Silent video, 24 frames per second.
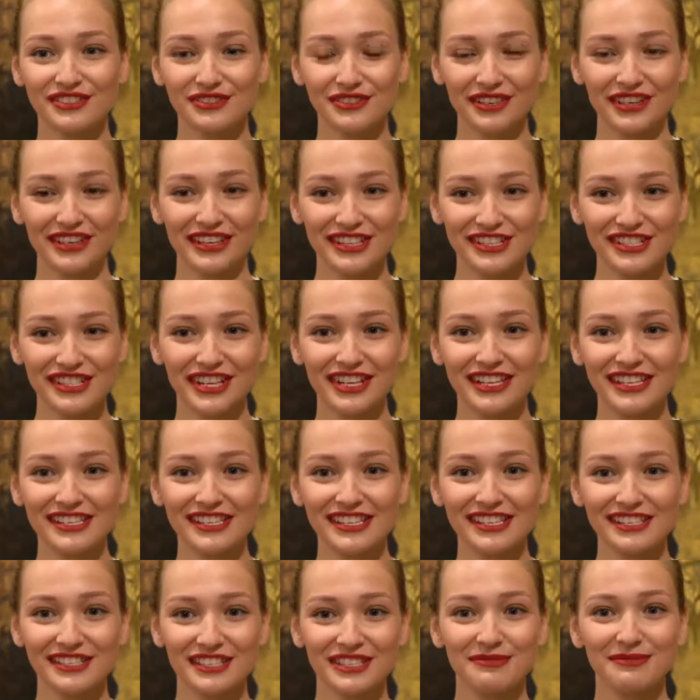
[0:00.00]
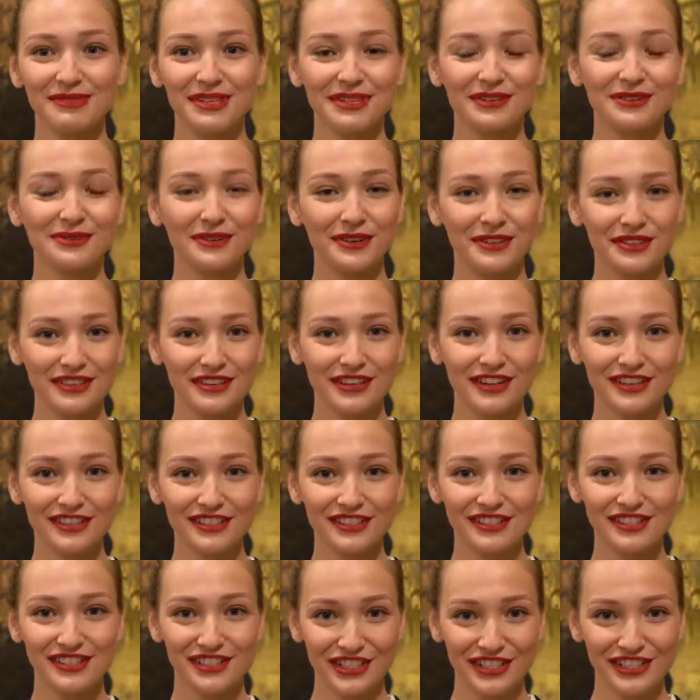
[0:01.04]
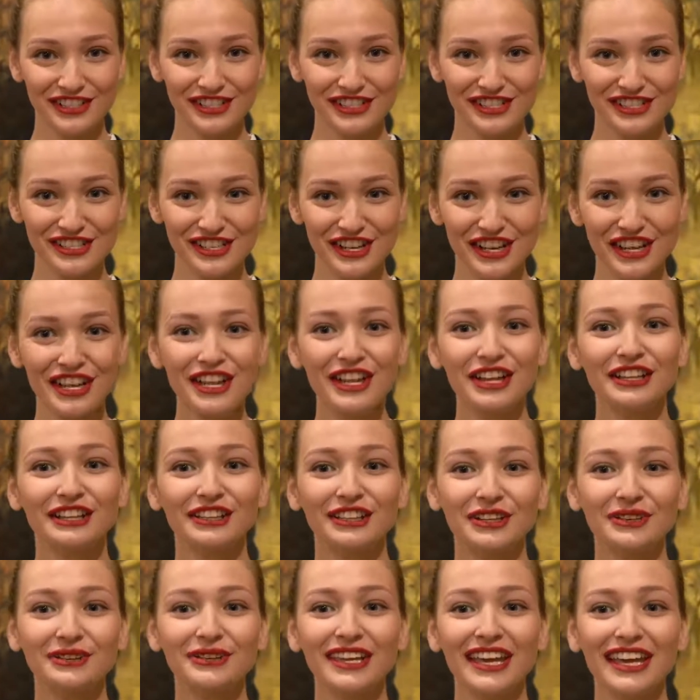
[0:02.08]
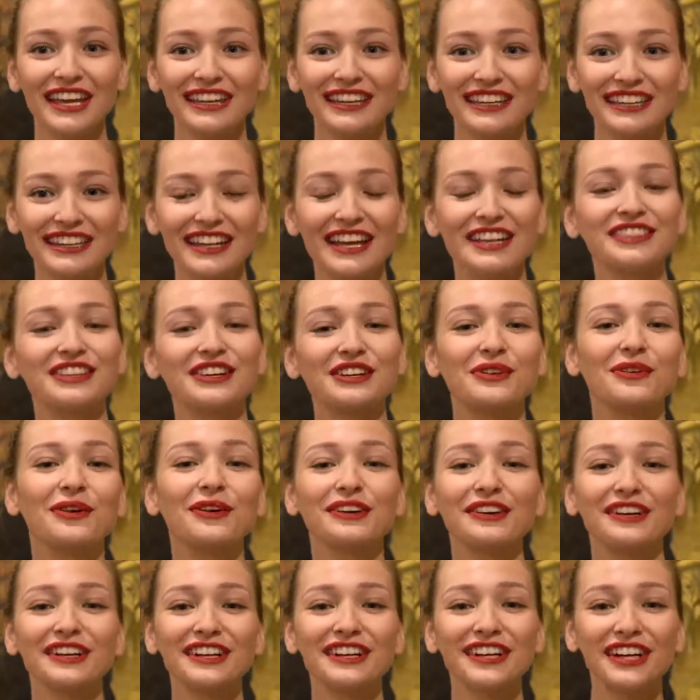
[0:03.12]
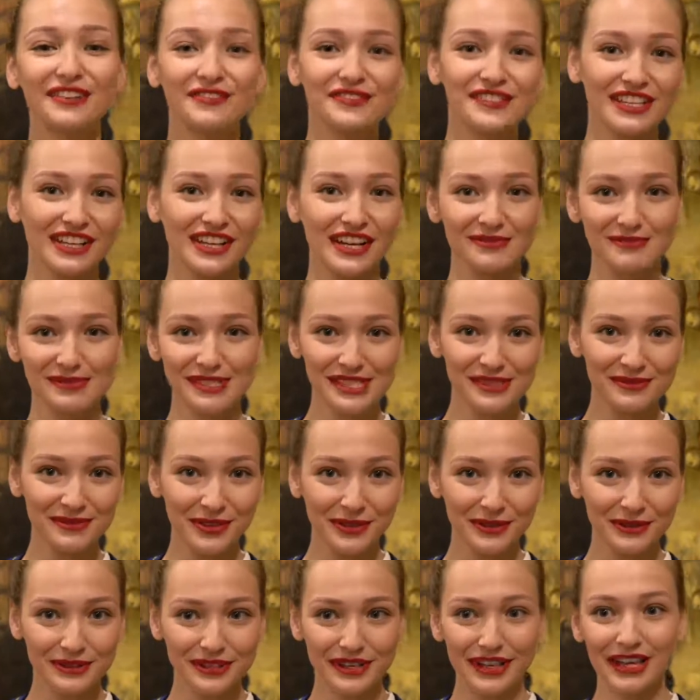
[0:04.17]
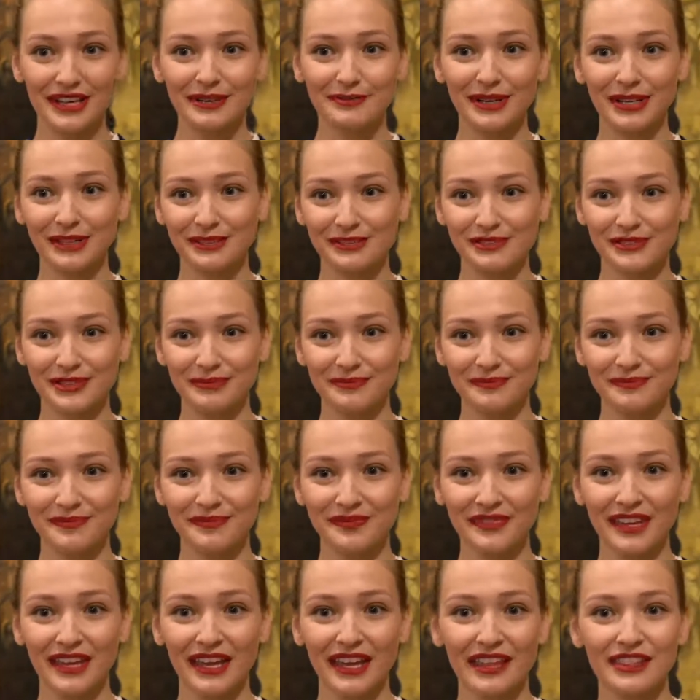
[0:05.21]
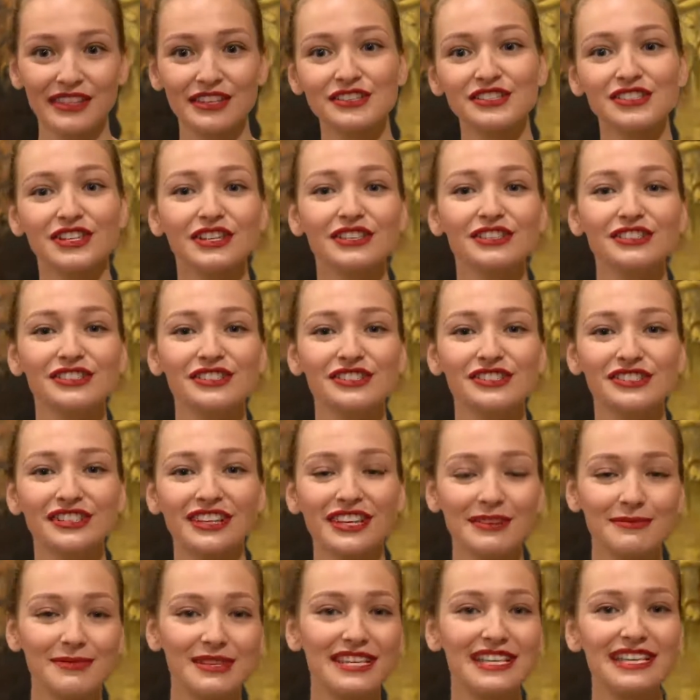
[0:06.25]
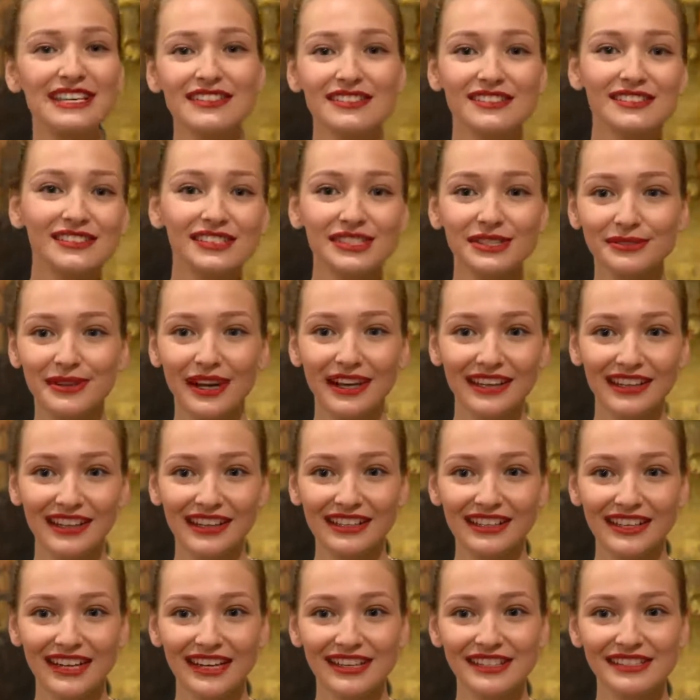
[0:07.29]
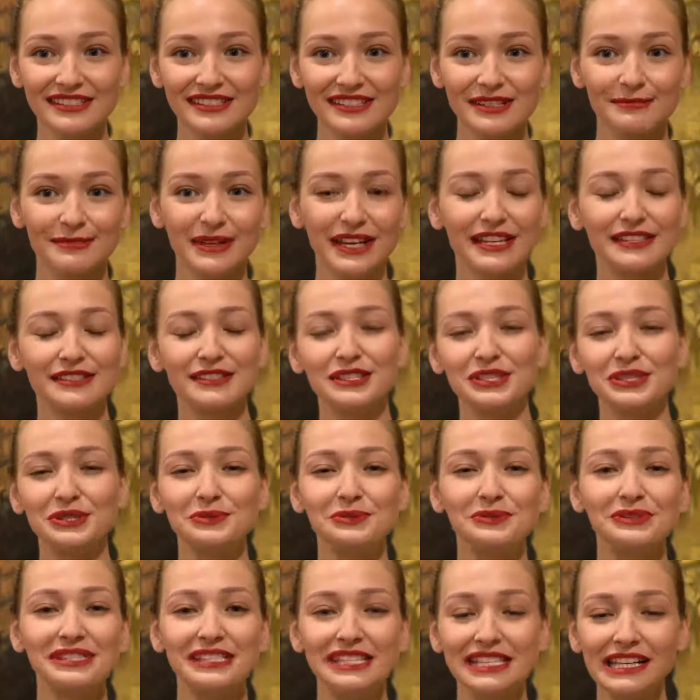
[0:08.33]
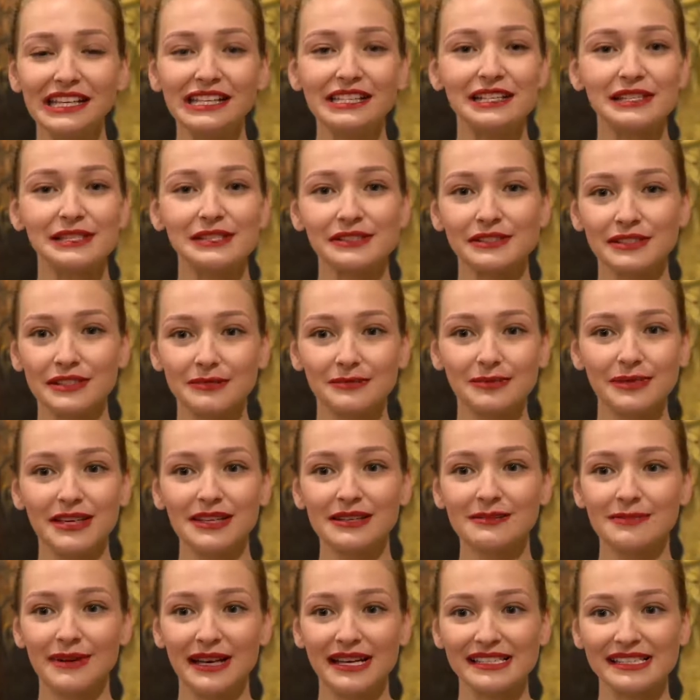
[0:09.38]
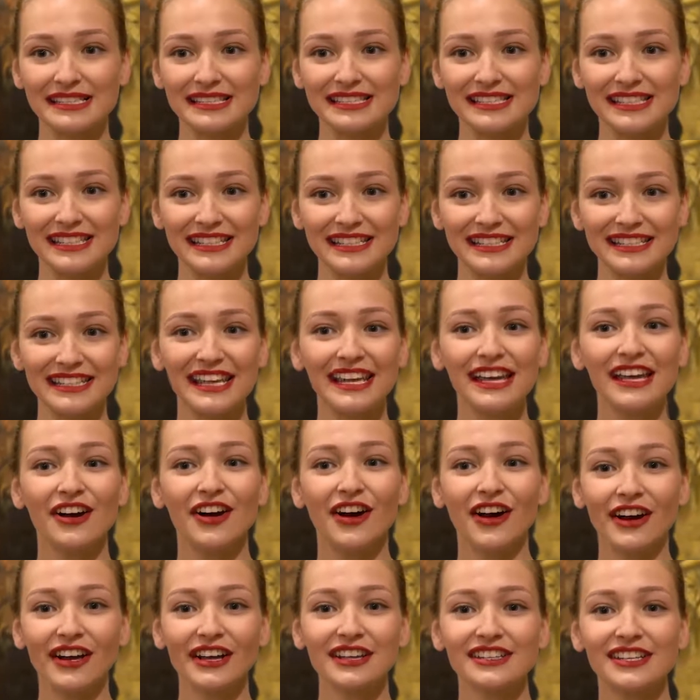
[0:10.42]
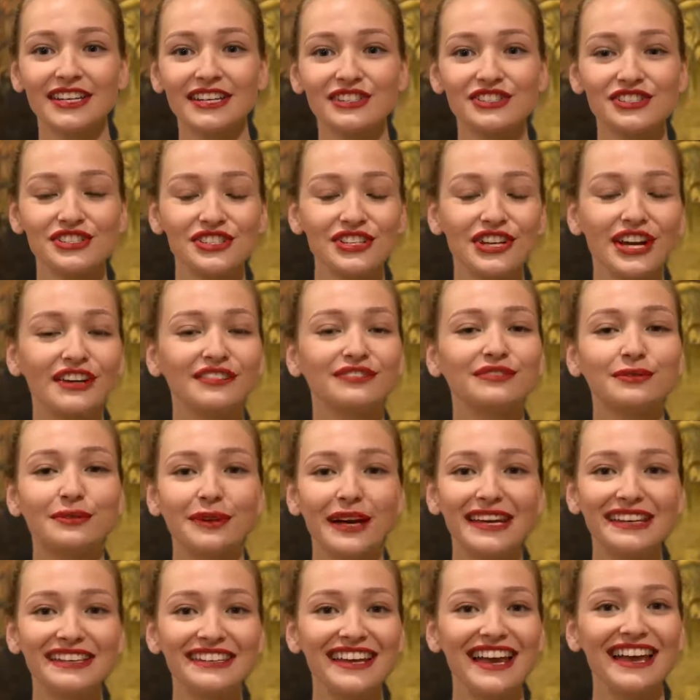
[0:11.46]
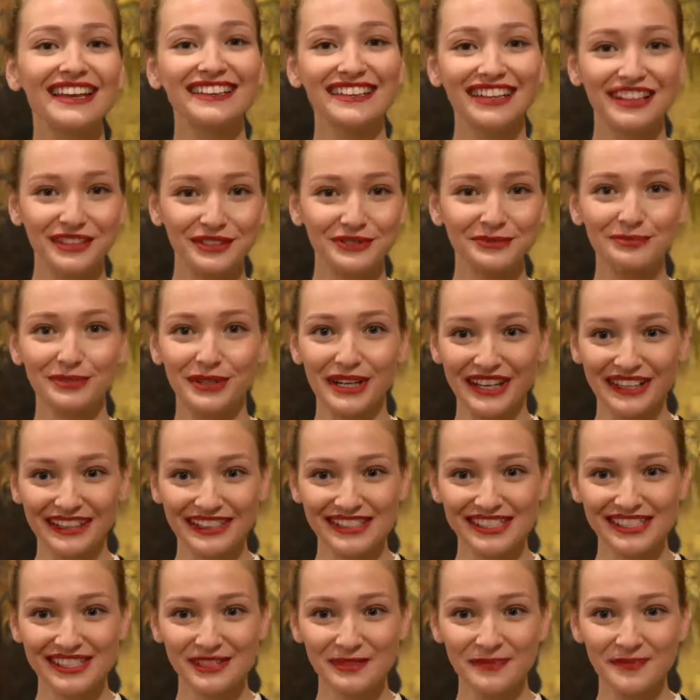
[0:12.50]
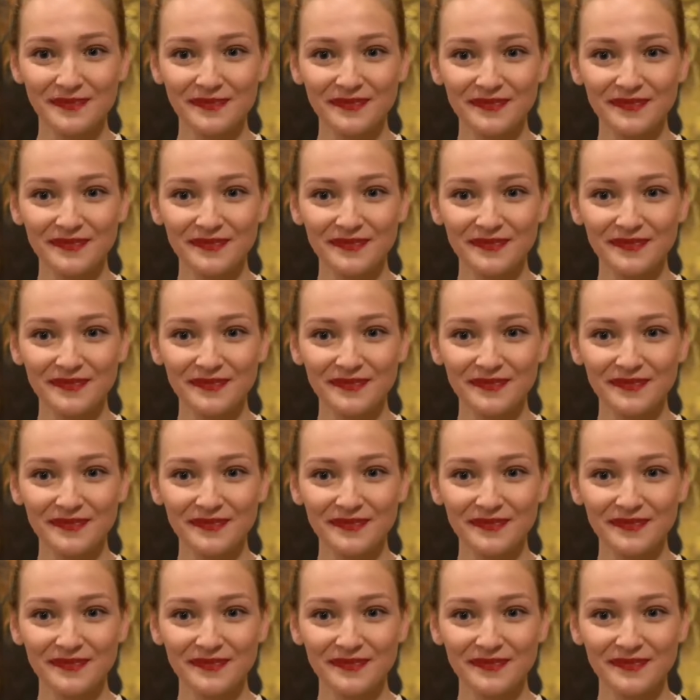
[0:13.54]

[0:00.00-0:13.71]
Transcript: Gracanica Serbian Orthodox Church, located at the corner of Tecumseh Road and Meldrum, The church can be easily recognized by its unique Serbian Byzantine architecture of red and yellow bricks.